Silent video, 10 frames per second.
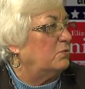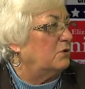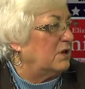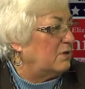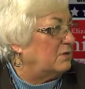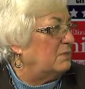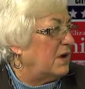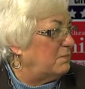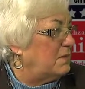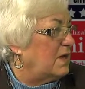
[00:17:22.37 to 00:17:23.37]
we're allowed to buy
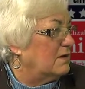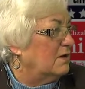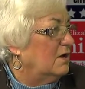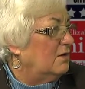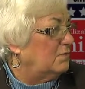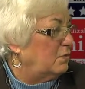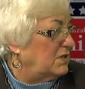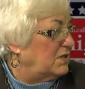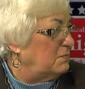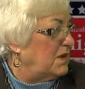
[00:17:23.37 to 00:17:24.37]
it back for
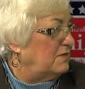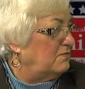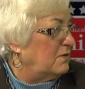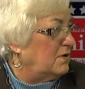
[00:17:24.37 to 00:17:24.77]
what they paid for it.